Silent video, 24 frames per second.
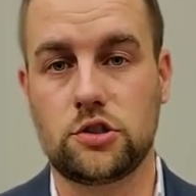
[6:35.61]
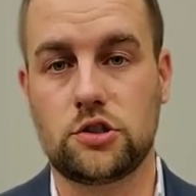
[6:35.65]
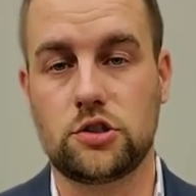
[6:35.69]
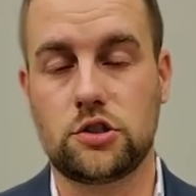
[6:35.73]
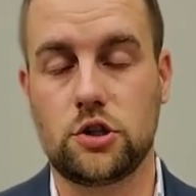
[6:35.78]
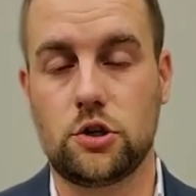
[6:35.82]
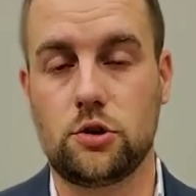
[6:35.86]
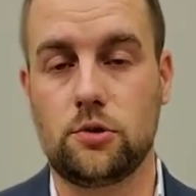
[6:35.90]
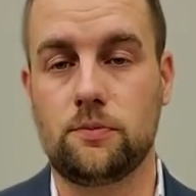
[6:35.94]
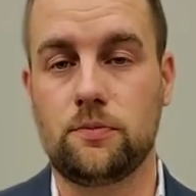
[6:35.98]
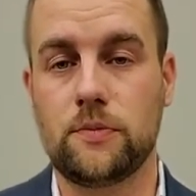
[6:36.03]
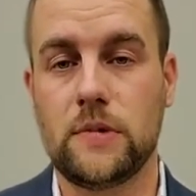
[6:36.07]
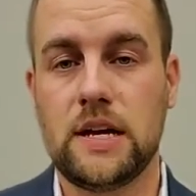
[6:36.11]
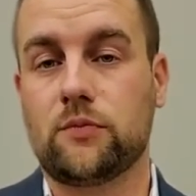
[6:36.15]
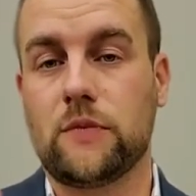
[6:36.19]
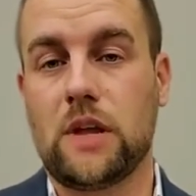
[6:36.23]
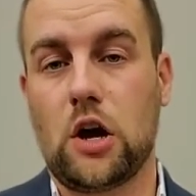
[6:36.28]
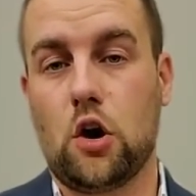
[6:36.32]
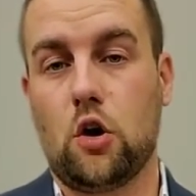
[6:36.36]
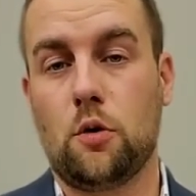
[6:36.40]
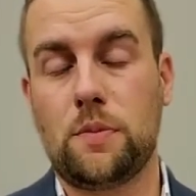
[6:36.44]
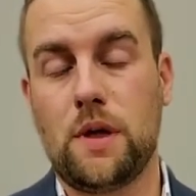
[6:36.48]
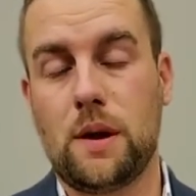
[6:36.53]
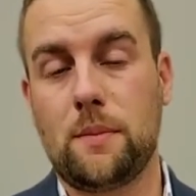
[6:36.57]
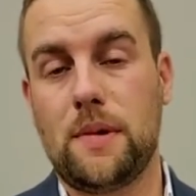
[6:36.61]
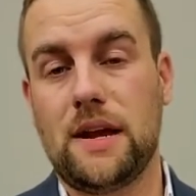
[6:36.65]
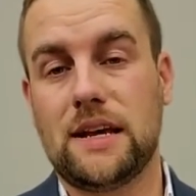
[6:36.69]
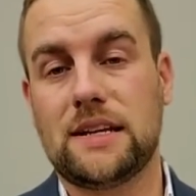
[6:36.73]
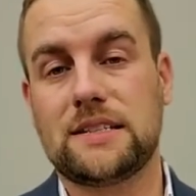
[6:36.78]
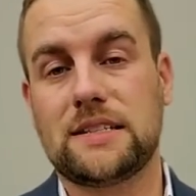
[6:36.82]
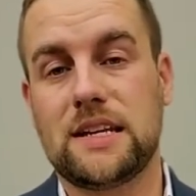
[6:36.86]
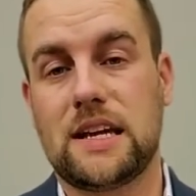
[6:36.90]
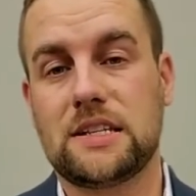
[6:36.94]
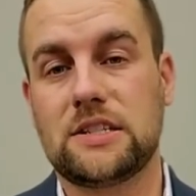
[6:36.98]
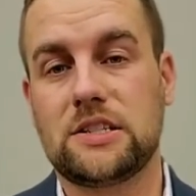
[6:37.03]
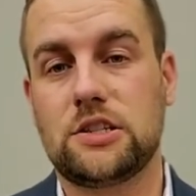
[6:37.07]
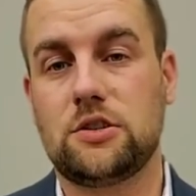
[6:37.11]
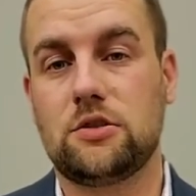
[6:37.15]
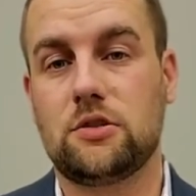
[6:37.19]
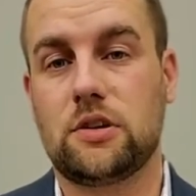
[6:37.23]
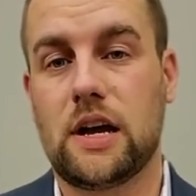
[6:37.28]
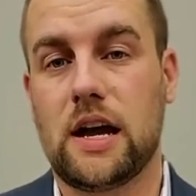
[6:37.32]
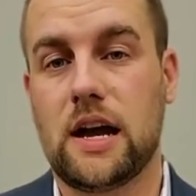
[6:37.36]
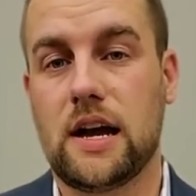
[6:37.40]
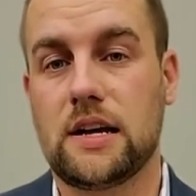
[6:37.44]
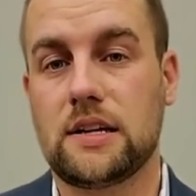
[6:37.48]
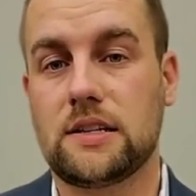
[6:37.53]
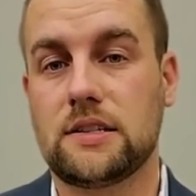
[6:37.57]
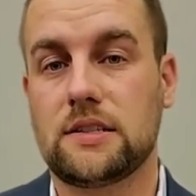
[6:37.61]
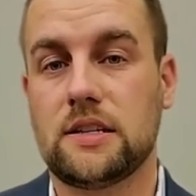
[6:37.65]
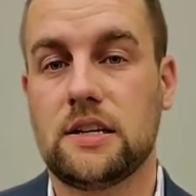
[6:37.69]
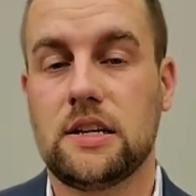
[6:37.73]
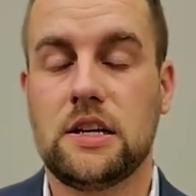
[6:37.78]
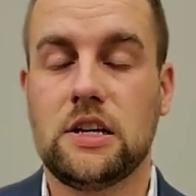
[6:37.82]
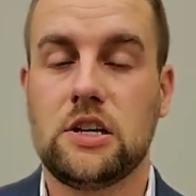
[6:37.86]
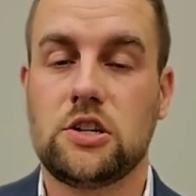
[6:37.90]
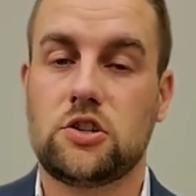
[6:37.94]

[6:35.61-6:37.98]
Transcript: So I hope that makes sense to you guys.